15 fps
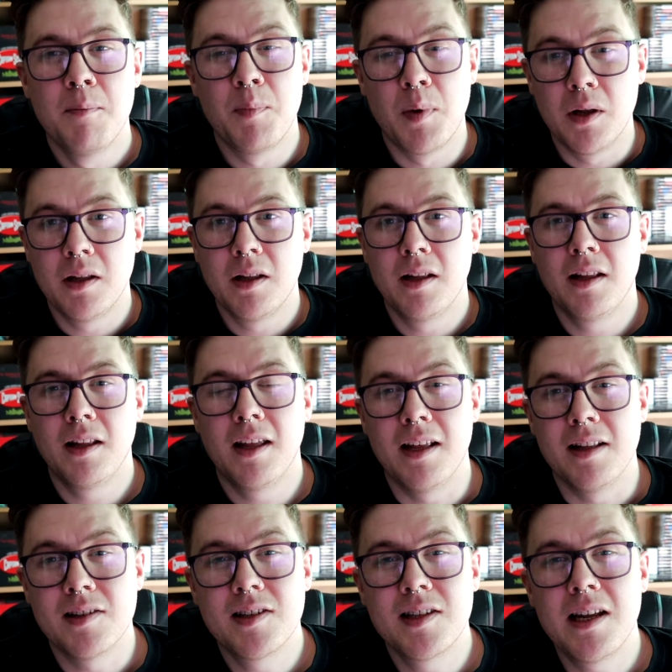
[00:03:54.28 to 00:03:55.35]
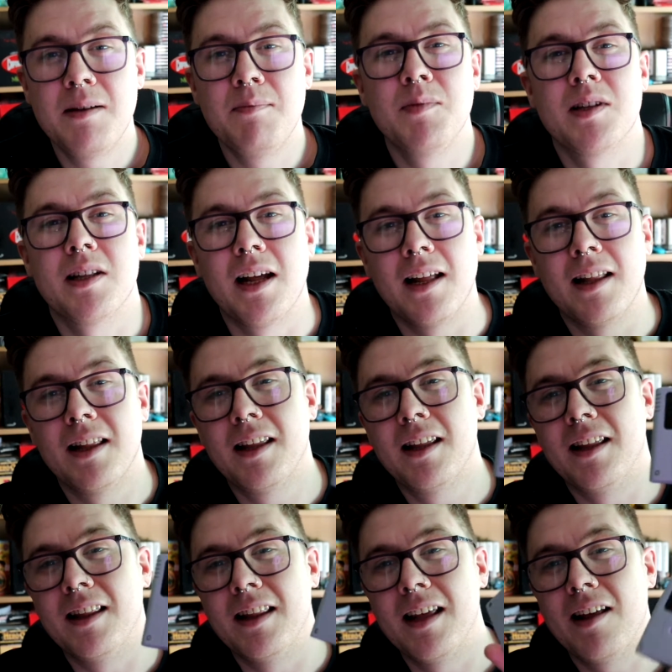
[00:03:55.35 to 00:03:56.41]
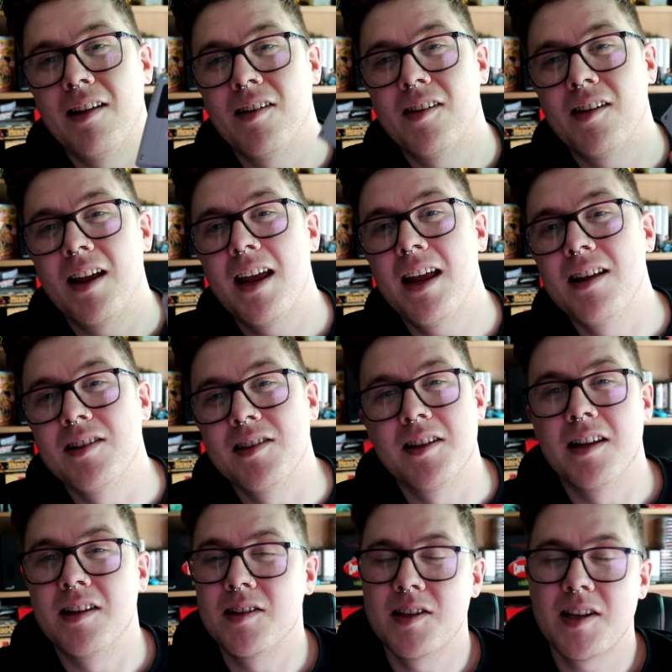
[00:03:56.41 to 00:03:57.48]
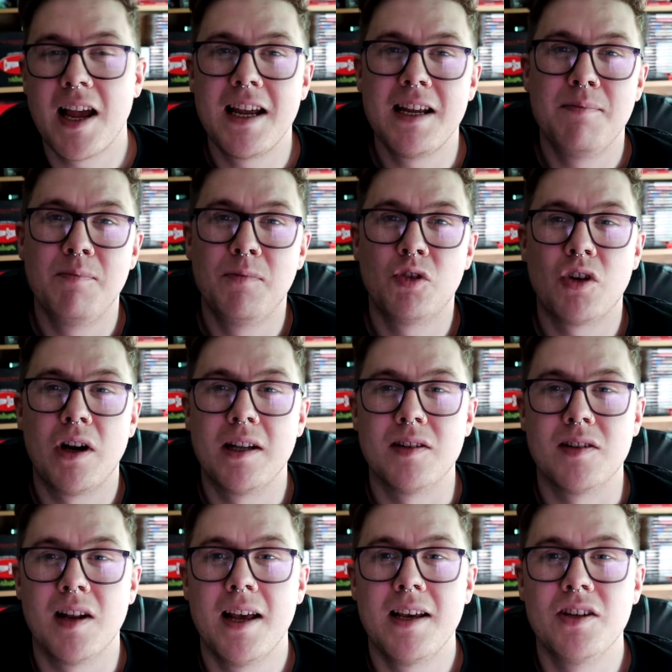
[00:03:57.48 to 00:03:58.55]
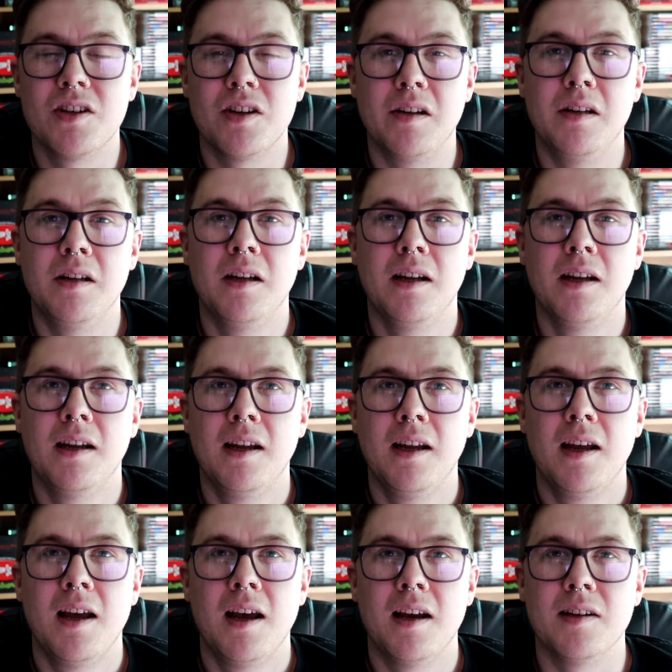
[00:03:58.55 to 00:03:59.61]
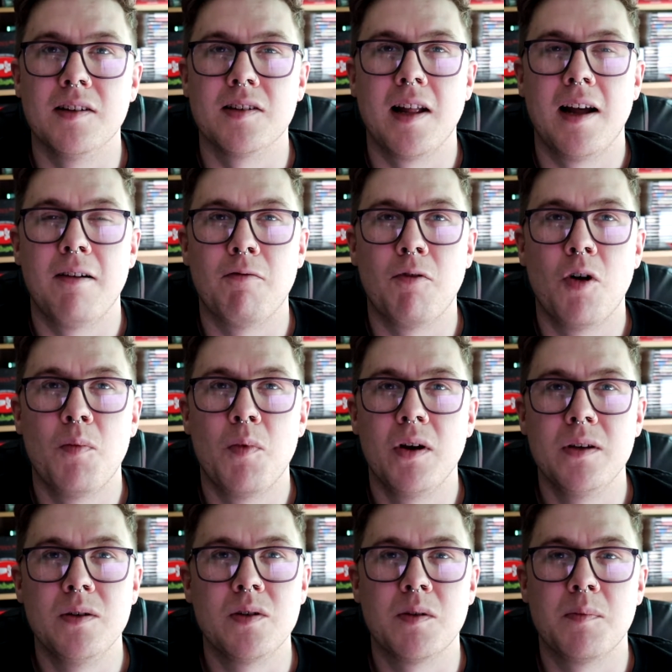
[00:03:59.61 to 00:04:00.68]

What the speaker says: But it seems that this is the same translation as that ROM I used